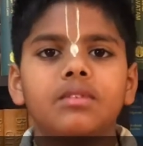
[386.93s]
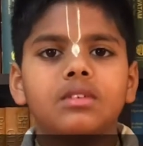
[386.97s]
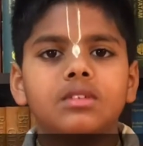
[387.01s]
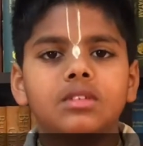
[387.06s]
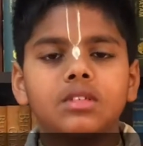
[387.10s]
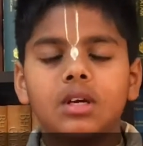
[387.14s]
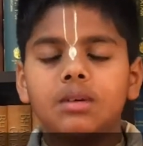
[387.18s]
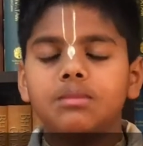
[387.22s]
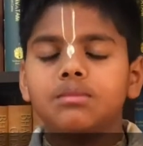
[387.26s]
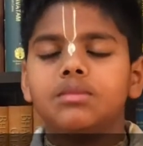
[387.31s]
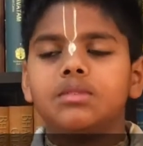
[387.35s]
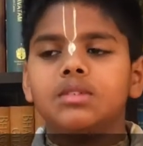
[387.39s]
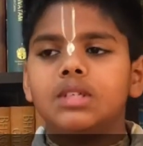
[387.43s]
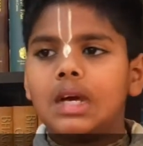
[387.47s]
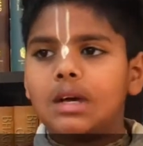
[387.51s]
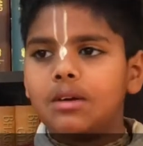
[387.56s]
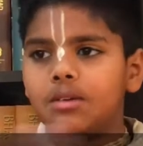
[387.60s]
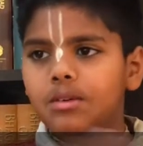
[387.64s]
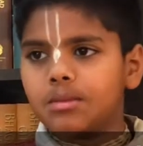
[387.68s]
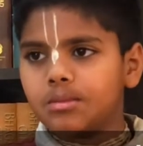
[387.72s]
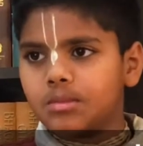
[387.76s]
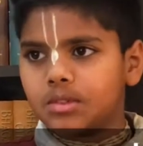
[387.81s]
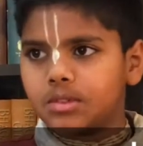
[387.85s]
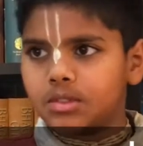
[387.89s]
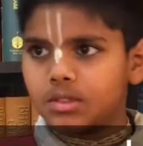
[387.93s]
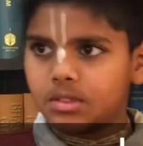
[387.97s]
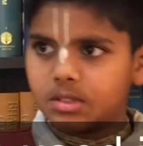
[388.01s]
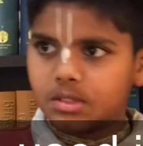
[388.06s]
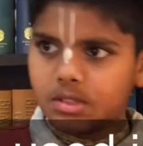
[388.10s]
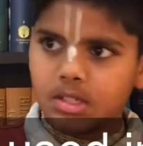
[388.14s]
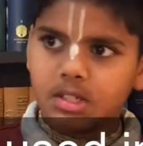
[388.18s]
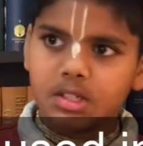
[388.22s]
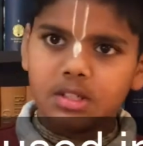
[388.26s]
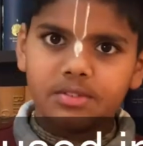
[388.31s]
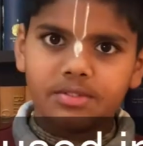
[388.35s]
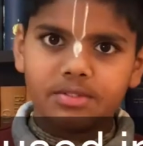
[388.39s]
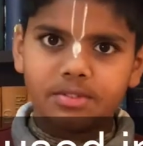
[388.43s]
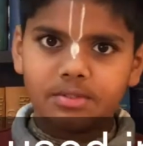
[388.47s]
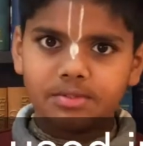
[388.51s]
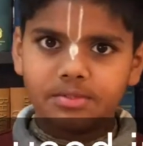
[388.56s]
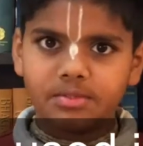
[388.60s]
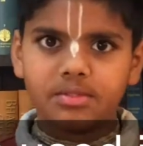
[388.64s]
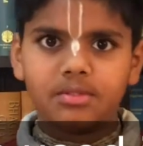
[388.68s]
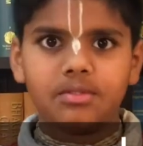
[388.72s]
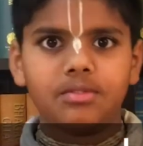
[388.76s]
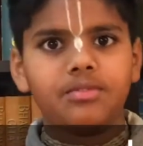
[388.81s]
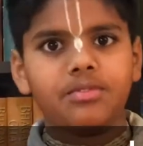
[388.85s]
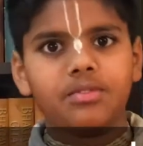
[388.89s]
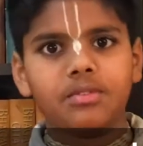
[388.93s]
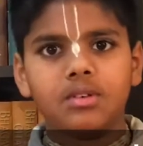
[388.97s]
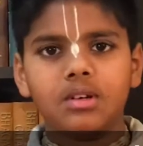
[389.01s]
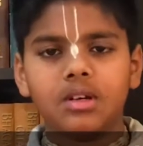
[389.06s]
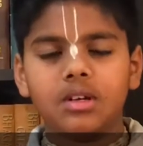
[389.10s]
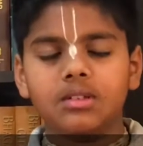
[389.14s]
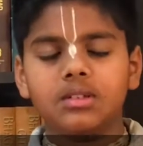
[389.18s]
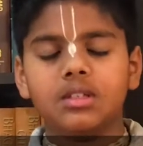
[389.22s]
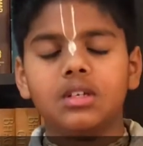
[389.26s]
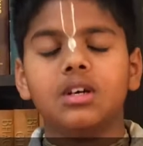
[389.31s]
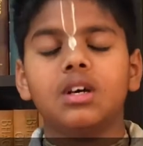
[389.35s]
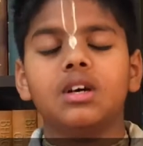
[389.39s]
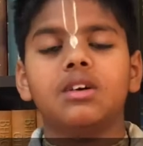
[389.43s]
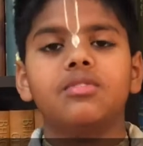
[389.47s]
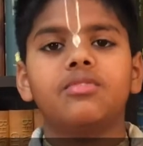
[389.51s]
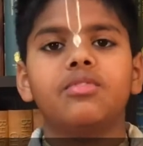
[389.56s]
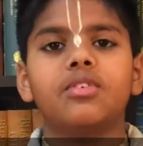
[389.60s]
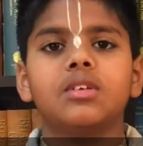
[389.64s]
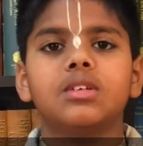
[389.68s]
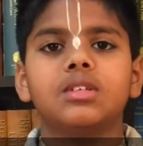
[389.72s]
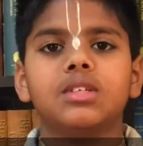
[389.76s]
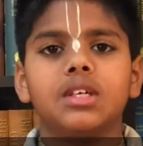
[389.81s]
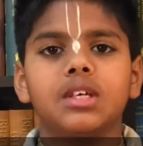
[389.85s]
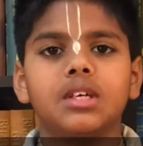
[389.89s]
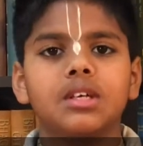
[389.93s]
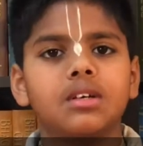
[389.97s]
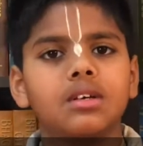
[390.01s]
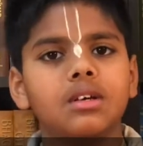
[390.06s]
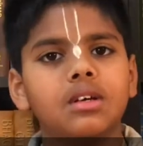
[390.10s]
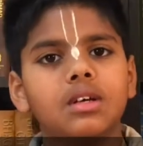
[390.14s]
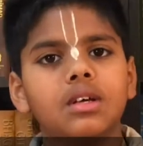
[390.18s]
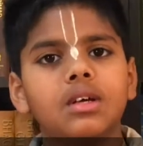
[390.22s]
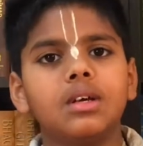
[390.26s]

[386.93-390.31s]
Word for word: So I'm, now I'm going to say the uh, the full thing.